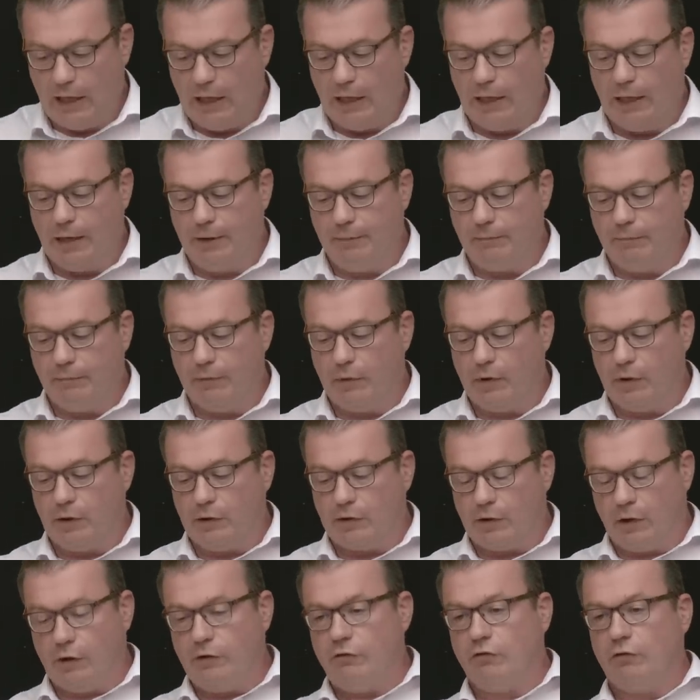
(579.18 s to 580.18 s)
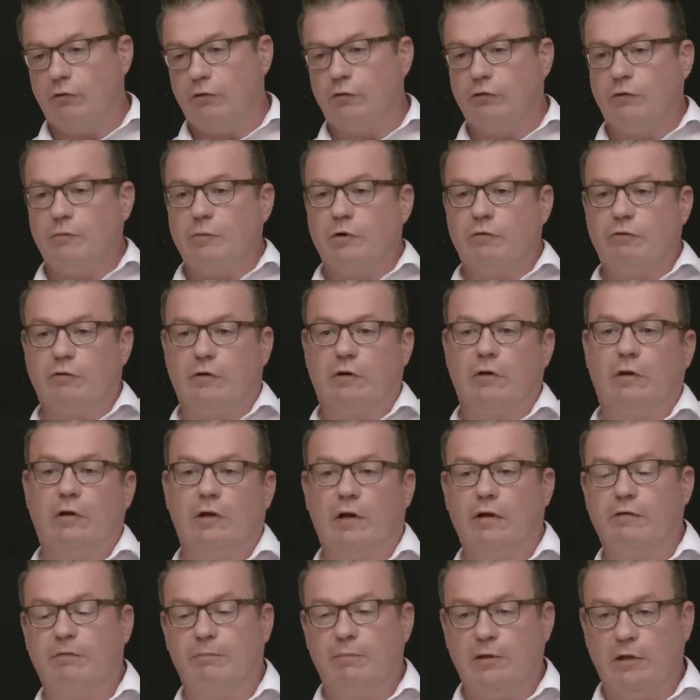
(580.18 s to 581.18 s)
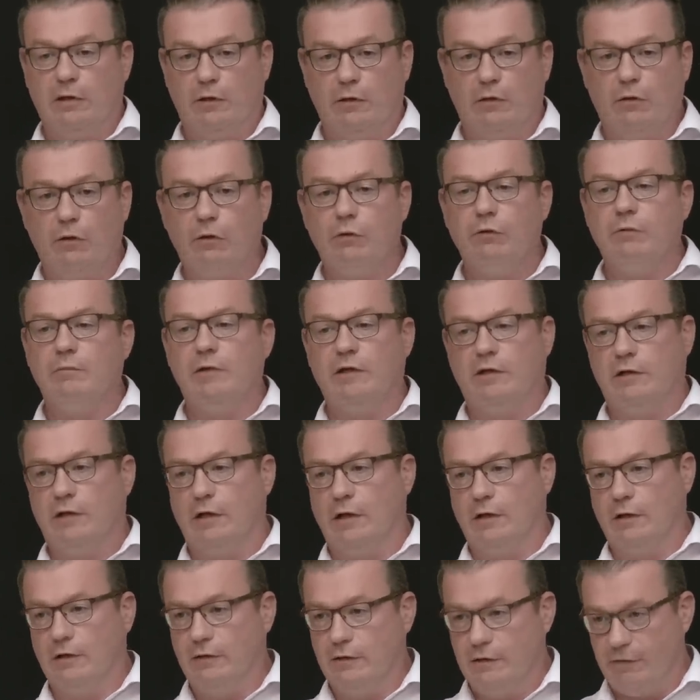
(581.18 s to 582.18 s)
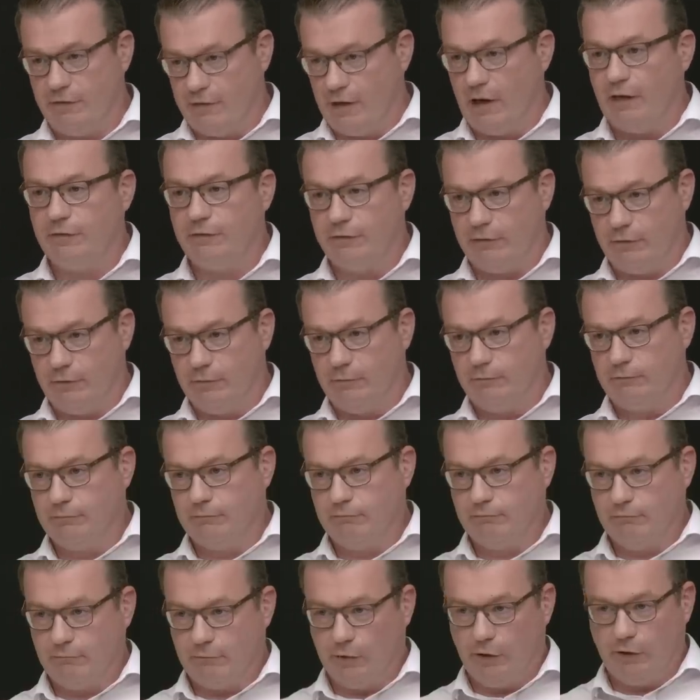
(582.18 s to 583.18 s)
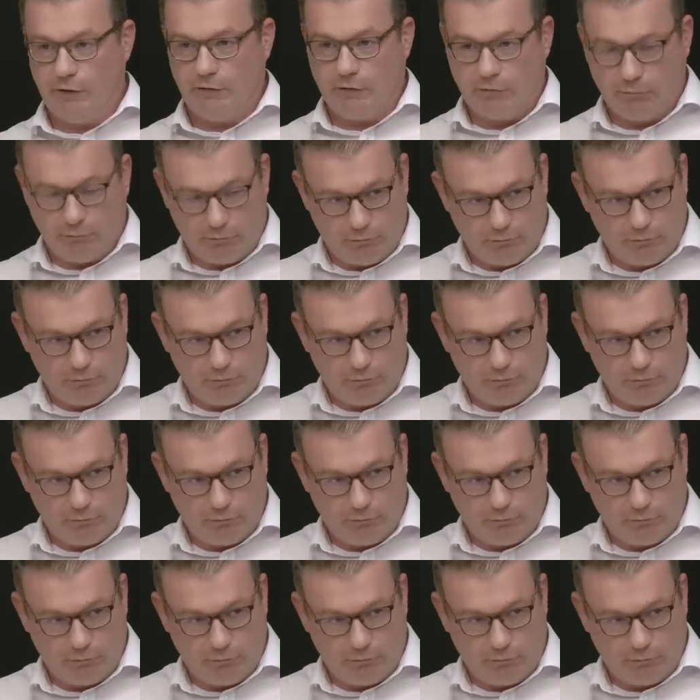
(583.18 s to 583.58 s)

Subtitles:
Taisho the Musical has been an unmitigated disaster, right?